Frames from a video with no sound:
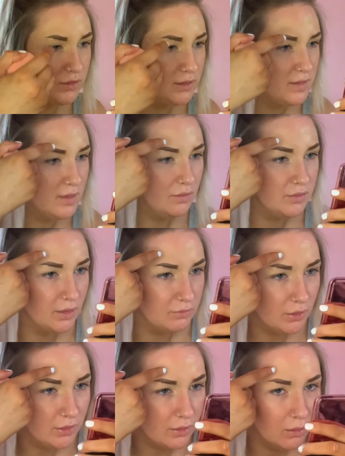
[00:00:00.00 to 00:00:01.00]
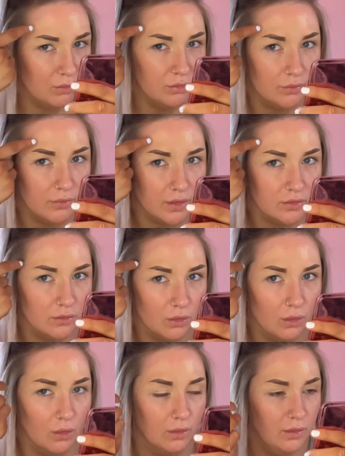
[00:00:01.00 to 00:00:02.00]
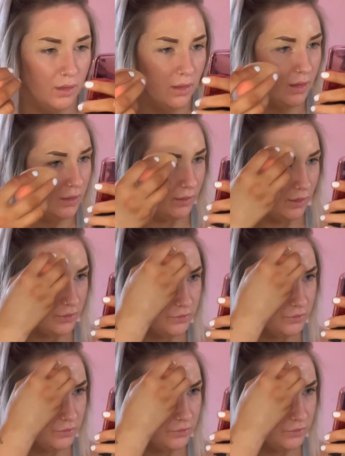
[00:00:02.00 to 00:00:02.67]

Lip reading: you can see, obviously I've already got foundation on. That's